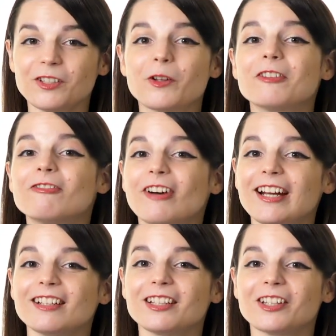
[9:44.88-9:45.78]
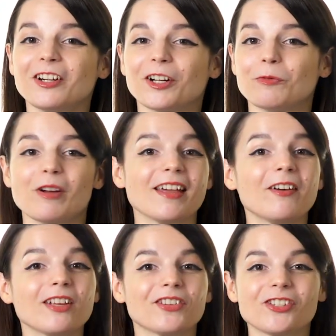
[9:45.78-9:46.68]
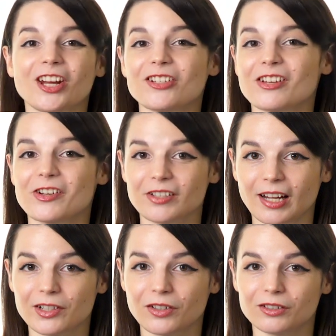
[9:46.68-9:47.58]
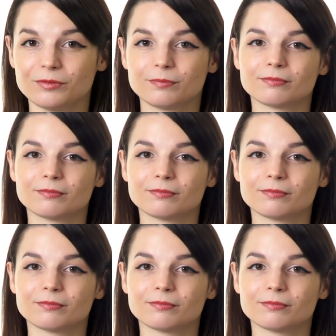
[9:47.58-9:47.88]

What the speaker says: You can finally learn without even changing your schedule.